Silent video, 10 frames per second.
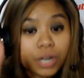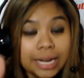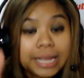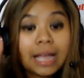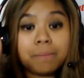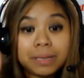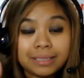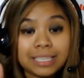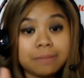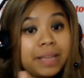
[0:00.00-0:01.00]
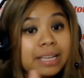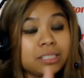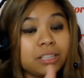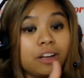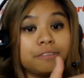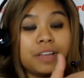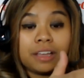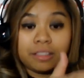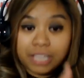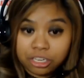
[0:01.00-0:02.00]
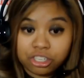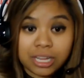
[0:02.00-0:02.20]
ability based on the introduction.